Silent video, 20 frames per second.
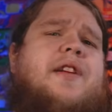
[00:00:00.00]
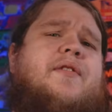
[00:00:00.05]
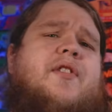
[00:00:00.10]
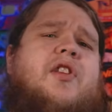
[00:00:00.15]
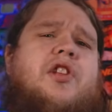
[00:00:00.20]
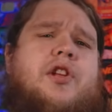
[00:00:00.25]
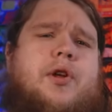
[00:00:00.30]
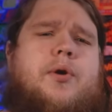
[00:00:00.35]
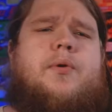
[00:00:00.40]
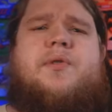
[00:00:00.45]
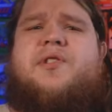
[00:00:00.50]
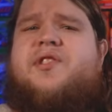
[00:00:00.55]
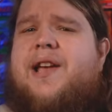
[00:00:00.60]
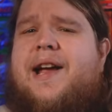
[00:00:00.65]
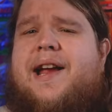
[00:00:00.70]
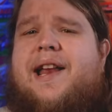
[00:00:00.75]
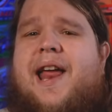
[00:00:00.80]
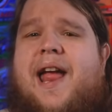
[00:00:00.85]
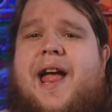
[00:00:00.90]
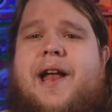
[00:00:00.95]
and even used
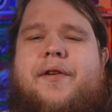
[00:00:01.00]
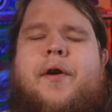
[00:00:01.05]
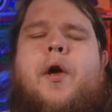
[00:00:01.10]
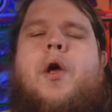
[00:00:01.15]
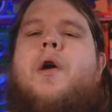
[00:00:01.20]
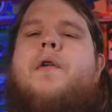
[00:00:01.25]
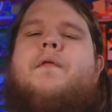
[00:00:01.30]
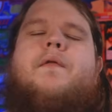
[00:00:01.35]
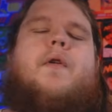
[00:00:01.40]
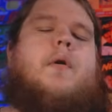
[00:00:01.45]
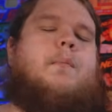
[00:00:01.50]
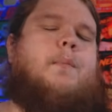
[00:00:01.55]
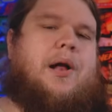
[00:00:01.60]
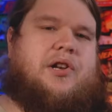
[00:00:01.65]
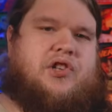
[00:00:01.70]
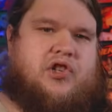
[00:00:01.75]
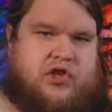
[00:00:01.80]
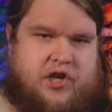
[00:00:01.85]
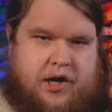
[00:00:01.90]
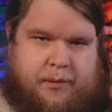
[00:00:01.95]
secondhand for
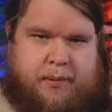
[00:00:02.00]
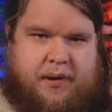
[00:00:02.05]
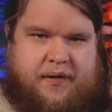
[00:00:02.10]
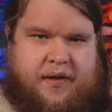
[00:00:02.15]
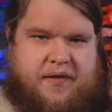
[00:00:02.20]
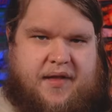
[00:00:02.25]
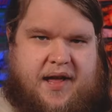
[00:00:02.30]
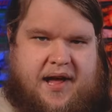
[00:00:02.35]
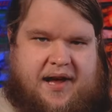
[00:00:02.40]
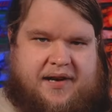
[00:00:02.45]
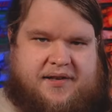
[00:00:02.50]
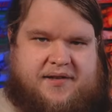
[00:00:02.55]
much cheaper than